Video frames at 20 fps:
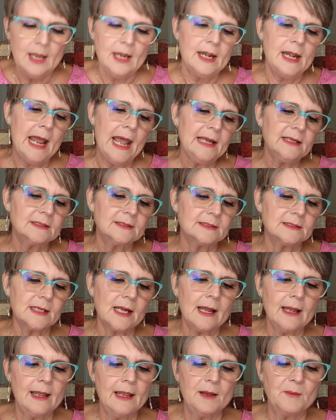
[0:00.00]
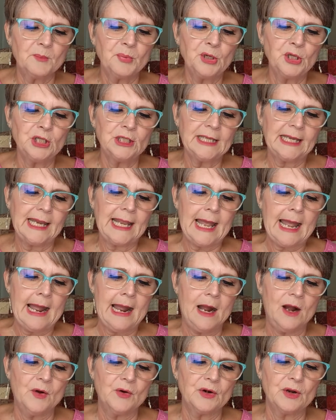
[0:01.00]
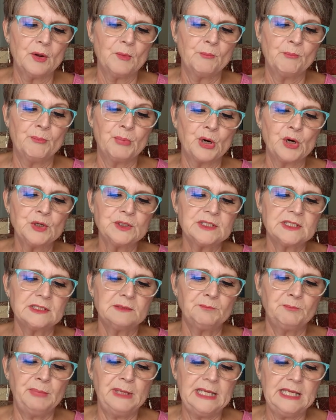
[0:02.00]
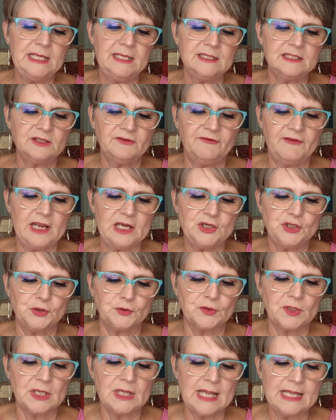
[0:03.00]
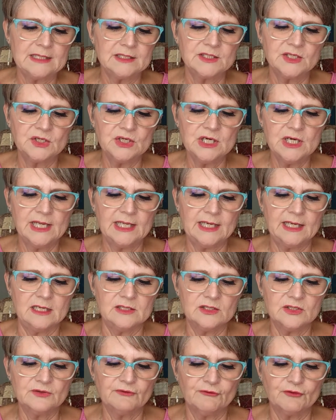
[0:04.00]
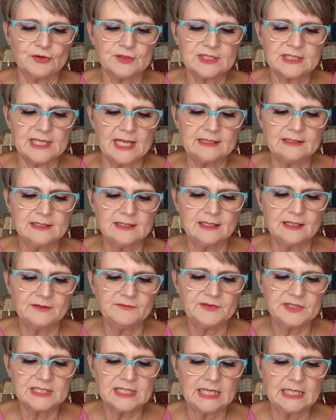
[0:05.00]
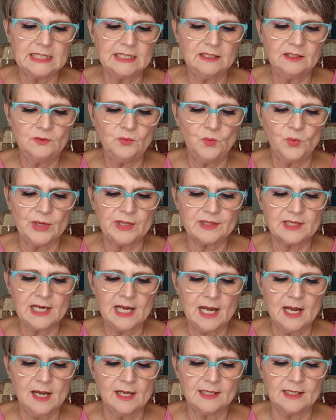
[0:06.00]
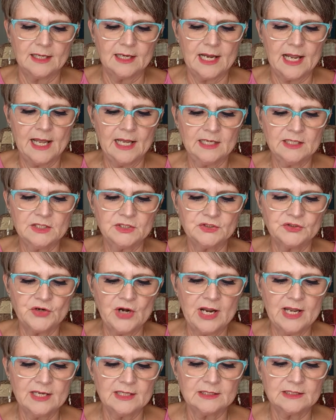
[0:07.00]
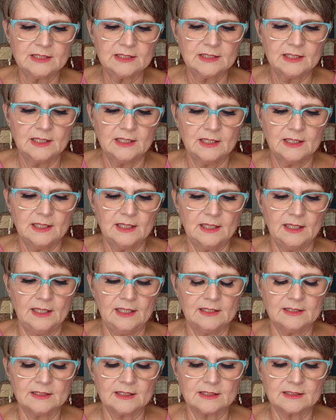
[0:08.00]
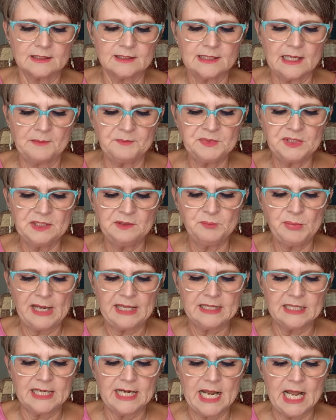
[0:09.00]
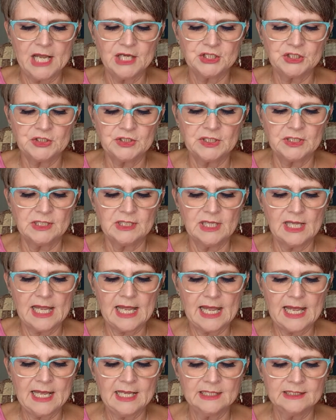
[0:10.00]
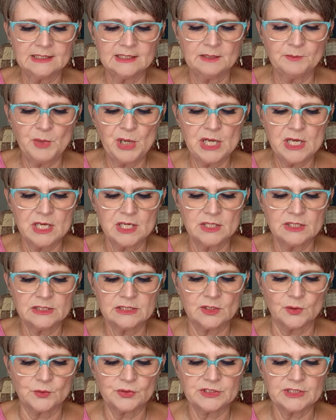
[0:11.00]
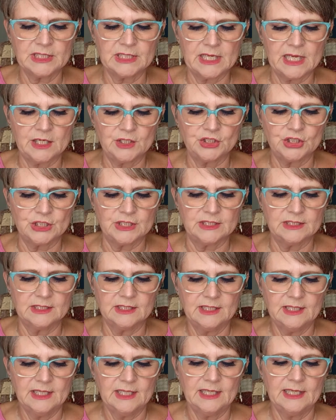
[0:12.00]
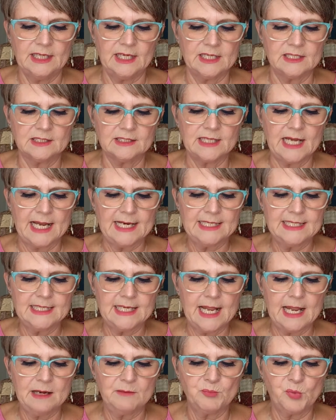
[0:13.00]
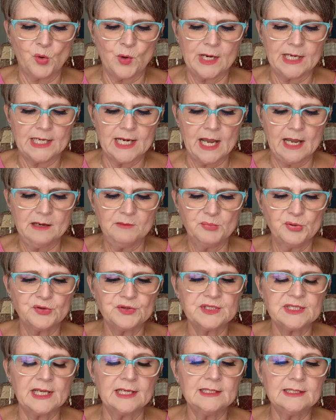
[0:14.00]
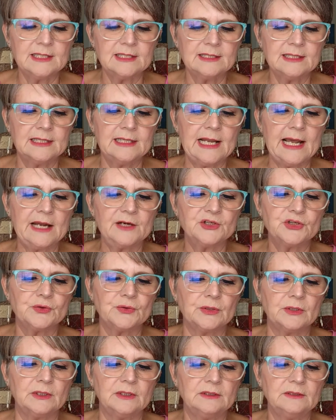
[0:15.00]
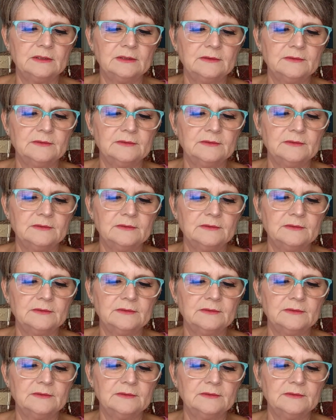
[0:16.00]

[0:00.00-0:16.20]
Next, I am pulling out Burts Bees Facial Cleanser. It is for sensitive skin with cotton extract. It is accepted by the National Eczema Association. It is 98.9% natural.